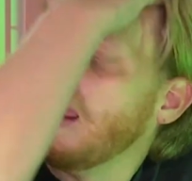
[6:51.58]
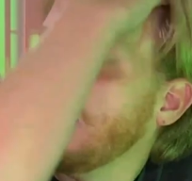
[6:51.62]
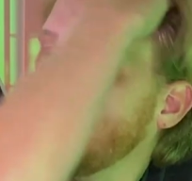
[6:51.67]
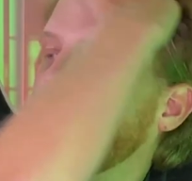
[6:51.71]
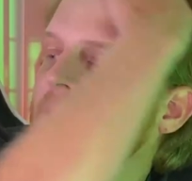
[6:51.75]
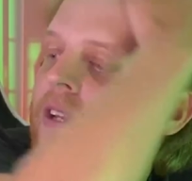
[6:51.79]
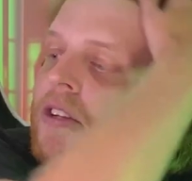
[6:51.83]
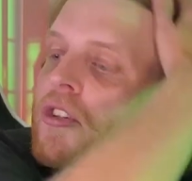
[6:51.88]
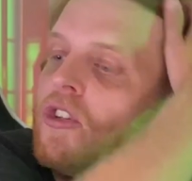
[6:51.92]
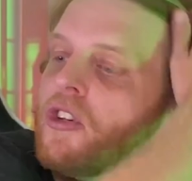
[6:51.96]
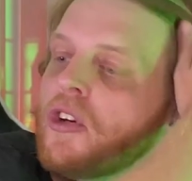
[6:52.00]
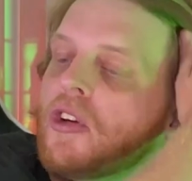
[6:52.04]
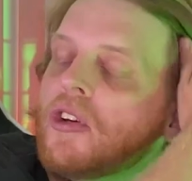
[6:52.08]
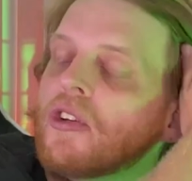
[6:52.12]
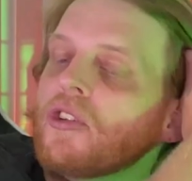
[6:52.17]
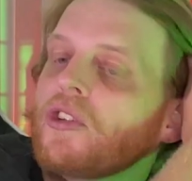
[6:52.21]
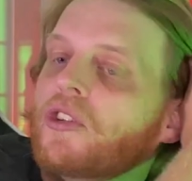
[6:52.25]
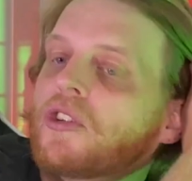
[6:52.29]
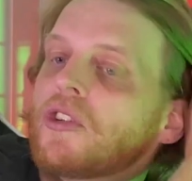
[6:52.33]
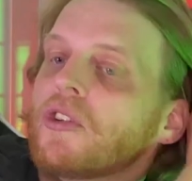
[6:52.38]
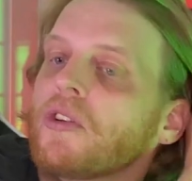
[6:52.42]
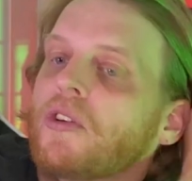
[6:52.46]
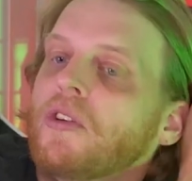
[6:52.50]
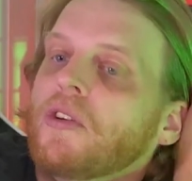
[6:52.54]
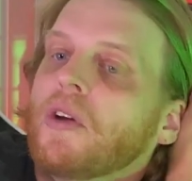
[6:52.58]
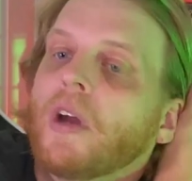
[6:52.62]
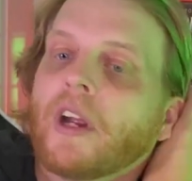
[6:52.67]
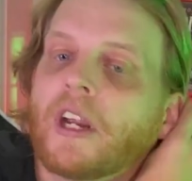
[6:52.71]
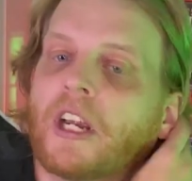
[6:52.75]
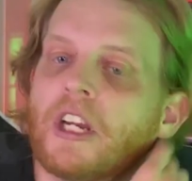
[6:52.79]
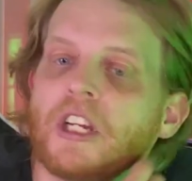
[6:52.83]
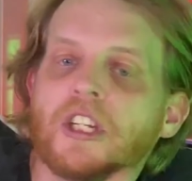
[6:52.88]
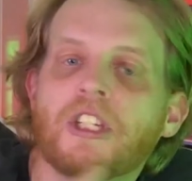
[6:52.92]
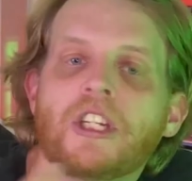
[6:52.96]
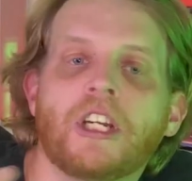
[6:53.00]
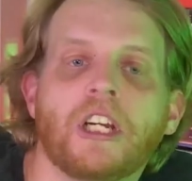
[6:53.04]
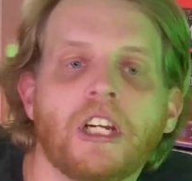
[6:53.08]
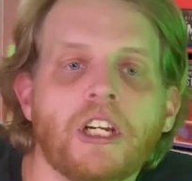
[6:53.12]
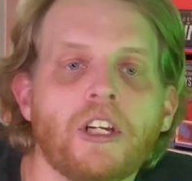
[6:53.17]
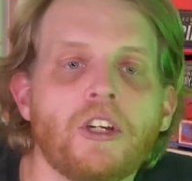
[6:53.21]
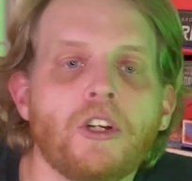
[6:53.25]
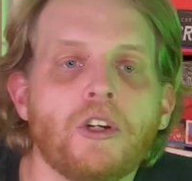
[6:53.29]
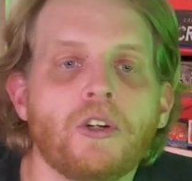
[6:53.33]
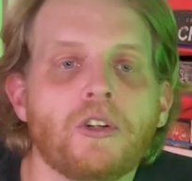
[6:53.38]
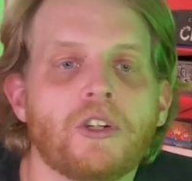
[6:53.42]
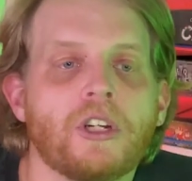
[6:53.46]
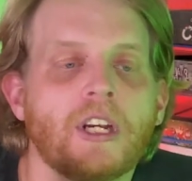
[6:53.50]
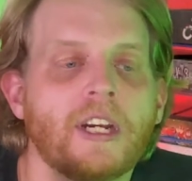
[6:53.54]
it just
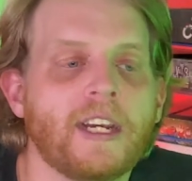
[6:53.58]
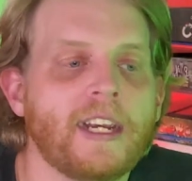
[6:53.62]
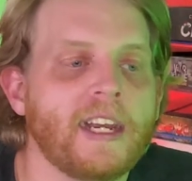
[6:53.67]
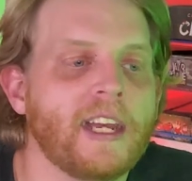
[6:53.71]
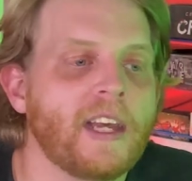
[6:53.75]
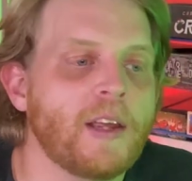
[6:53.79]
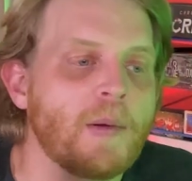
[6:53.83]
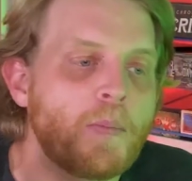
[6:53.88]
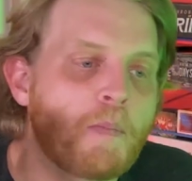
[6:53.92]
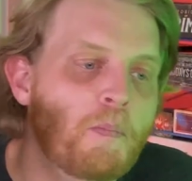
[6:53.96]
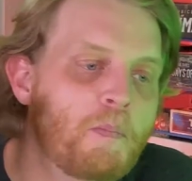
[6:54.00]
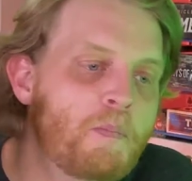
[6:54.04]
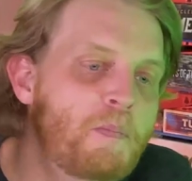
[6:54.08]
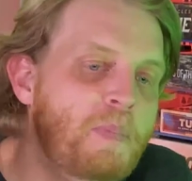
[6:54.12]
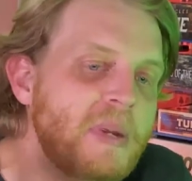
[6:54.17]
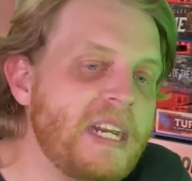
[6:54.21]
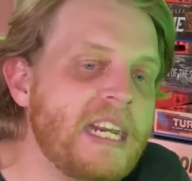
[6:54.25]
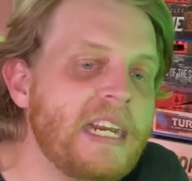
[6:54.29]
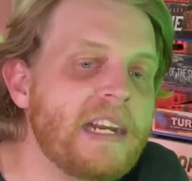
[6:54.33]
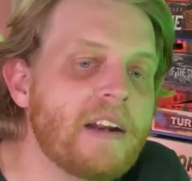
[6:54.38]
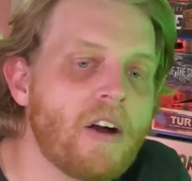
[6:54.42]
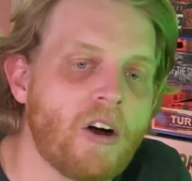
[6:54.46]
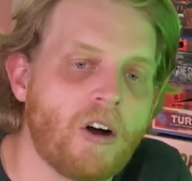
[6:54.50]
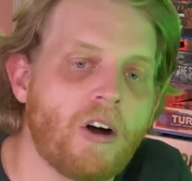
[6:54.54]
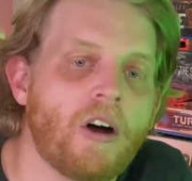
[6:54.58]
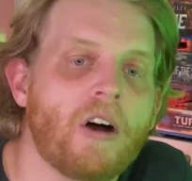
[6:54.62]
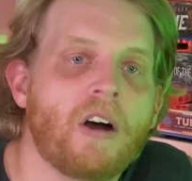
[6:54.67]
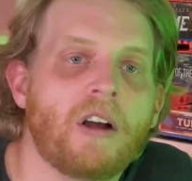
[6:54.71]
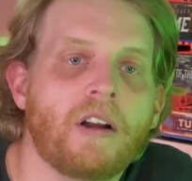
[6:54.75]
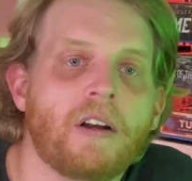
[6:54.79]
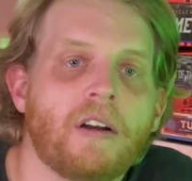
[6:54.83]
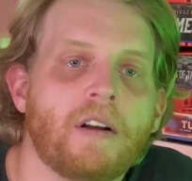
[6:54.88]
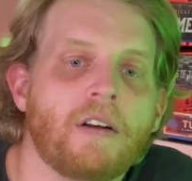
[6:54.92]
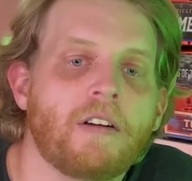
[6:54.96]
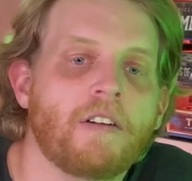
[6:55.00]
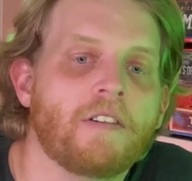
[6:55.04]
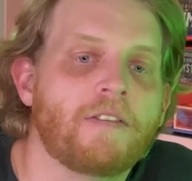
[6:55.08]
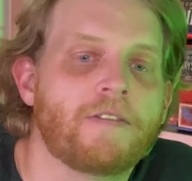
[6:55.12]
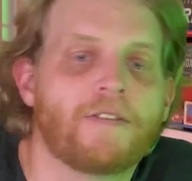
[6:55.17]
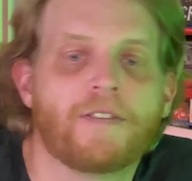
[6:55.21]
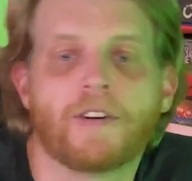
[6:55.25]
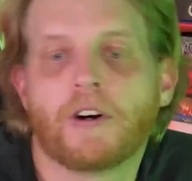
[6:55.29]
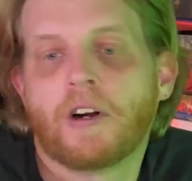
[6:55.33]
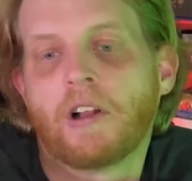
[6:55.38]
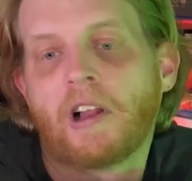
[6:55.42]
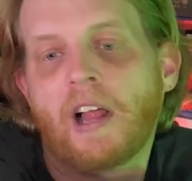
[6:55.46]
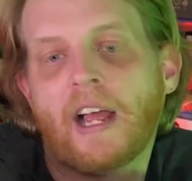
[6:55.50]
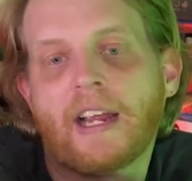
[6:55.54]
continued to get beat on
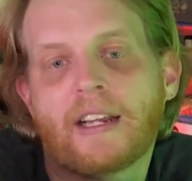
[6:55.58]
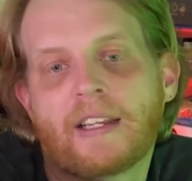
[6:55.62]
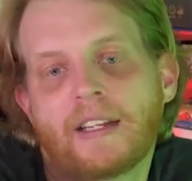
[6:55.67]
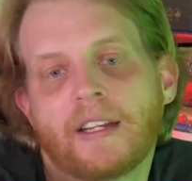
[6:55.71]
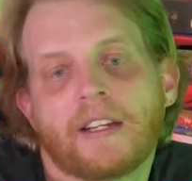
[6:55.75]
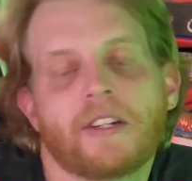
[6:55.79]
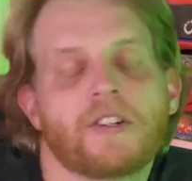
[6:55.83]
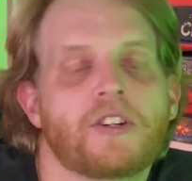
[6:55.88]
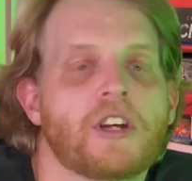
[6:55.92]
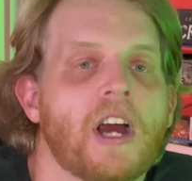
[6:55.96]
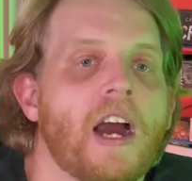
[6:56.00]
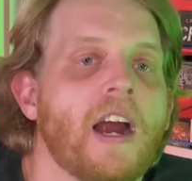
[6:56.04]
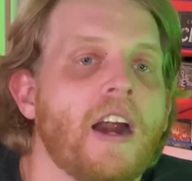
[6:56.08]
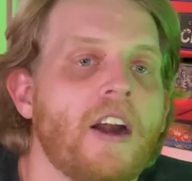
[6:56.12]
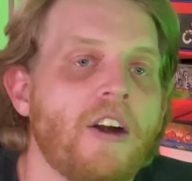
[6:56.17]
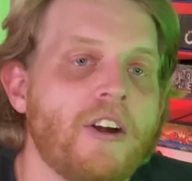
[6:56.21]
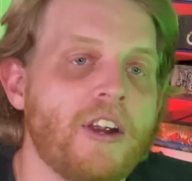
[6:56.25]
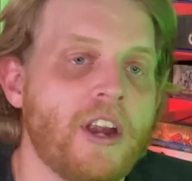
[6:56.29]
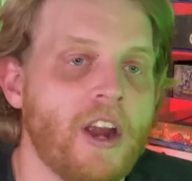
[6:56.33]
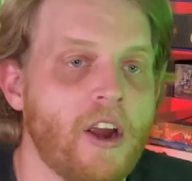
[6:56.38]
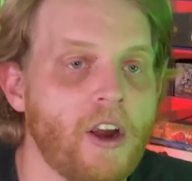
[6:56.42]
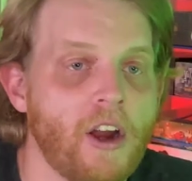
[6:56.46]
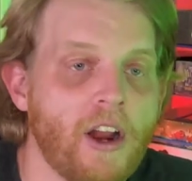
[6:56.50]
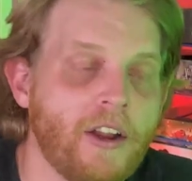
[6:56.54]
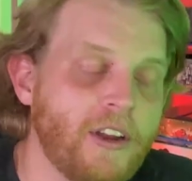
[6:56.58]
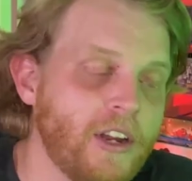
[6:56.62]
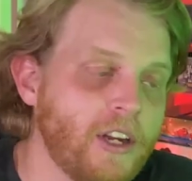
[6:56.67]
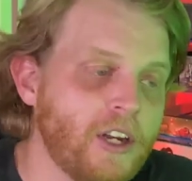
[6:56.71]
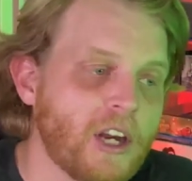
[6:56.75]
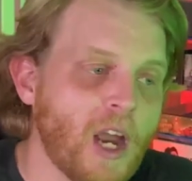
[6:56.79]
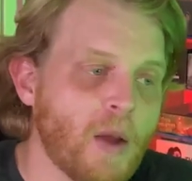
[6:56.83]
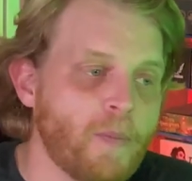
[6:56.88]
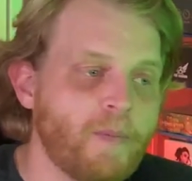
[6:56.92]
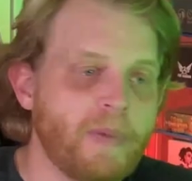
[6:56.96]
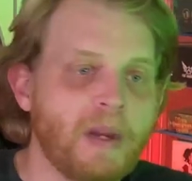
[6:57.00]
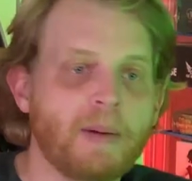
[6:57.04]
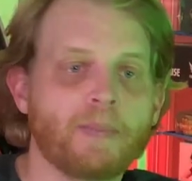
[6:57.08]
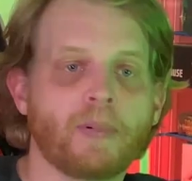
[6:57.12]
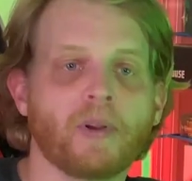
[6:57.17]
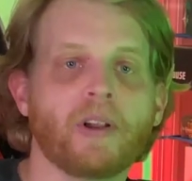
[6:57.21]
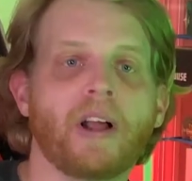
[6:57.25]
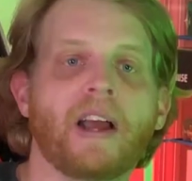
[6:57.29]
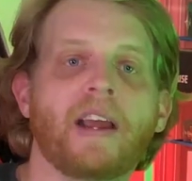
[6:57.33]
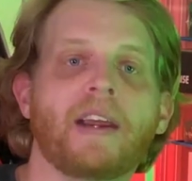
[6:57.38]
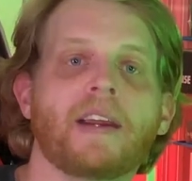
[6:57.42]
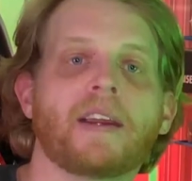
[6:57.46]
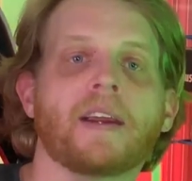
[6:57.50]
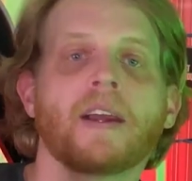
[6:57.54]
for like the entire year. And then you got people
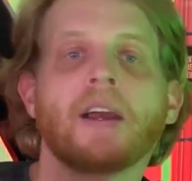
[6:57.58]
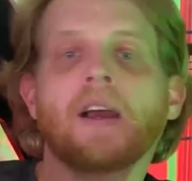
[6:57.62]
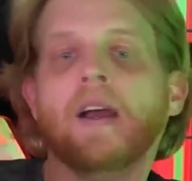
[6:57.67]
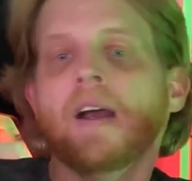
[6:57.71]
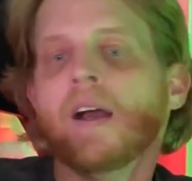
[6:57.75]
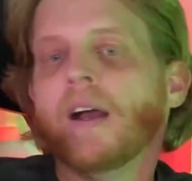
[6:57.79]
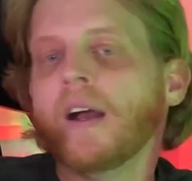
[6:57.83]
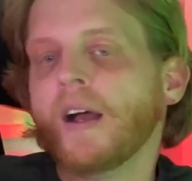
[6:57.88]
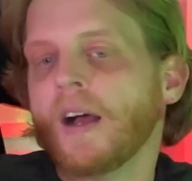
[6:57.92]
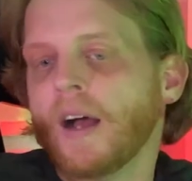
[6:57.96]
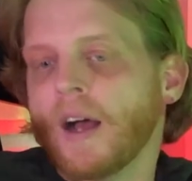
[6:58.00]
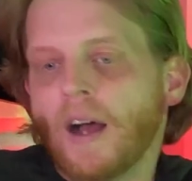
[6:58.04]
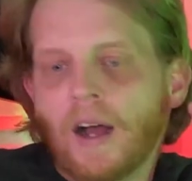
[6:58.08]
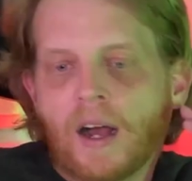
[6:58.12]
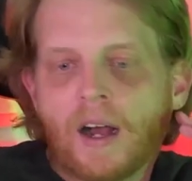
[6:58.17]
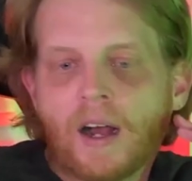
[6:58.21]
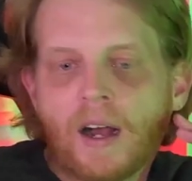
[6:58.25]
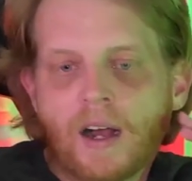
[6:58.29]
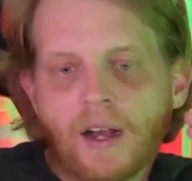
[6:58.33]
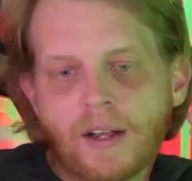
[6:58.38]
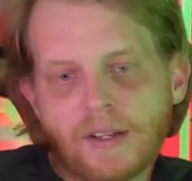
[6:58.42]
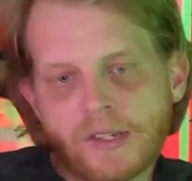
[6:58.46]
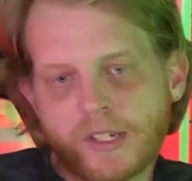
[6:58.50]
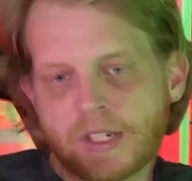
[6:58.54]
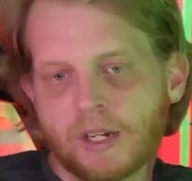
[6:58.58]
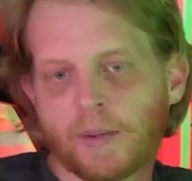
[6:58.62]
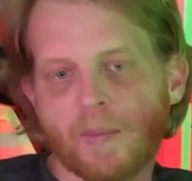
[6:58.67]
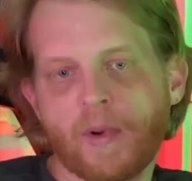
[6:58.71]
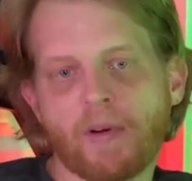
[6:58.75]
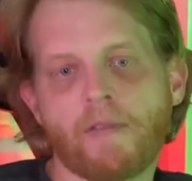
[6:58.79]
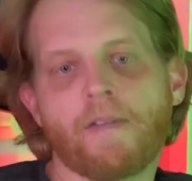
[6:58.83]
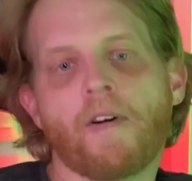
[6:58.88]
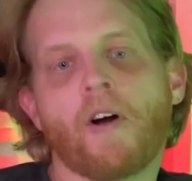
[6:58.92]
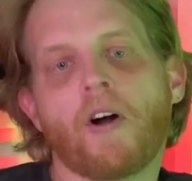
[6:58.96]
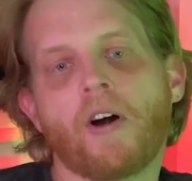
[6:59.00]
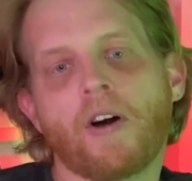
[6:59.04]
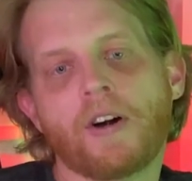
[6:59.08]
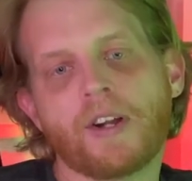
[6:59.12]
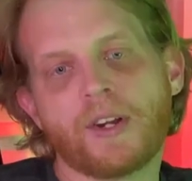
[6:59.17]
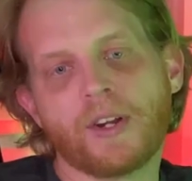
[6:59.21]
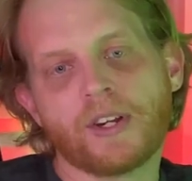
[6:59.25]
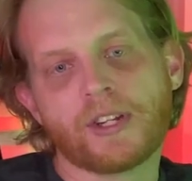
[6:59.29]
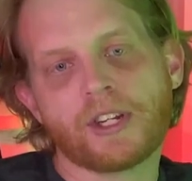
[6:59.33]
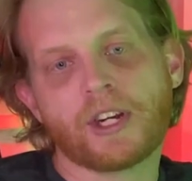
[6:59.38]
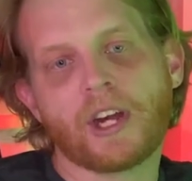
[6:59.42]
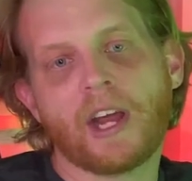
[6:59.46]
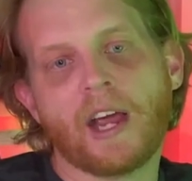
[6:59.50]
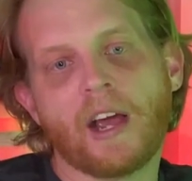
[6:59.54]
like some of our
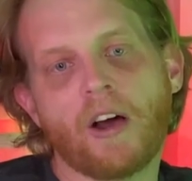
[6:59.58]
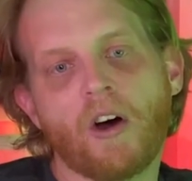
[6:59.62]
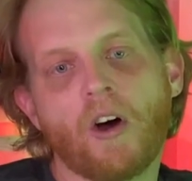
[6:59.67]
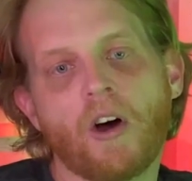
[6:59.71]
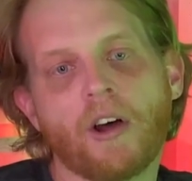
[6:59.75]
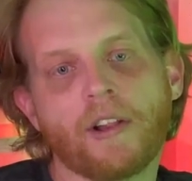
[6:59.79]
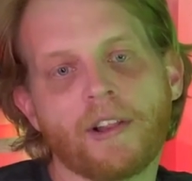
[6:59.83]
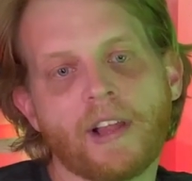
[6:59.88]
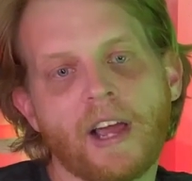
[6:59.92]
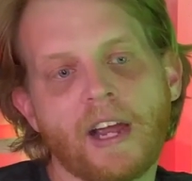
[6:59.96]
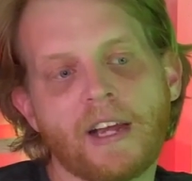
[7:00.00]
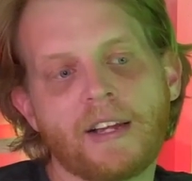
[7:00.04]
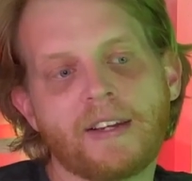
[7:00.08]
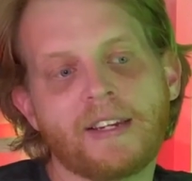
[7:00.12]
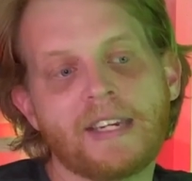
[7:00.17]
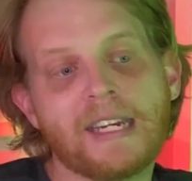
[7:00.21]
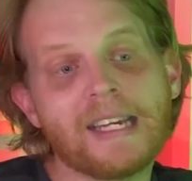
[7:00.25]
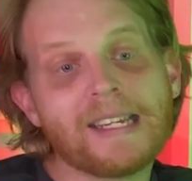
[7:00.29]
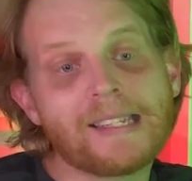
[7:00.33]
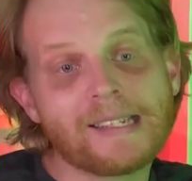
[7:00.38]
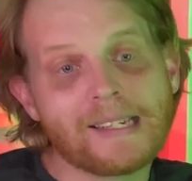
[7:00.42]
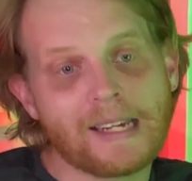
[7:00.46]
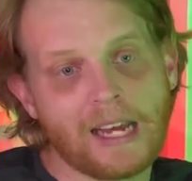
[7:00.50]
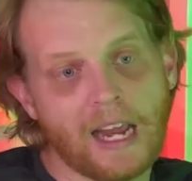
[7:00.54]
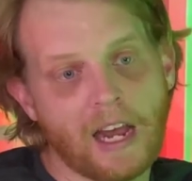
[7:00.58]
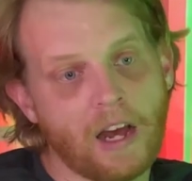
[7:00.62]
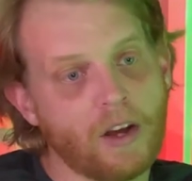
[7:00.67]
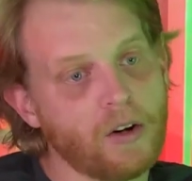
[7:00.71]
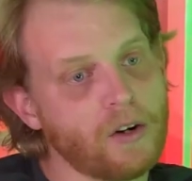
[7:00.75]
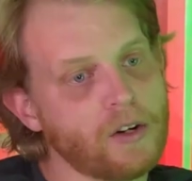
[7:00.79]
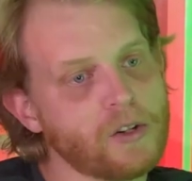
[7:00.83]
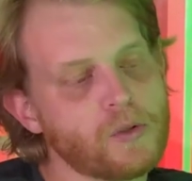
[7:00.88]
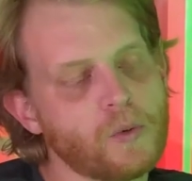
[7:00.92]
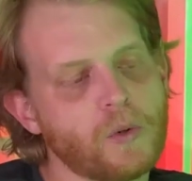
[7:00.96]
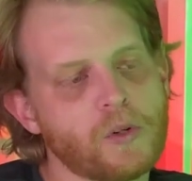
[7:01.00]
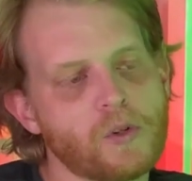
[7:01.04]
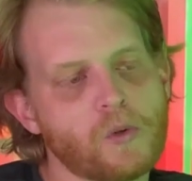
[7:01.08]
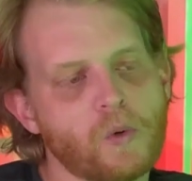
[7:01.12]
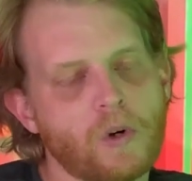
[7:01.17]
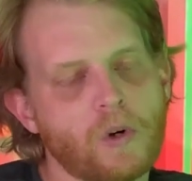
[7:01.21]
online discounters, which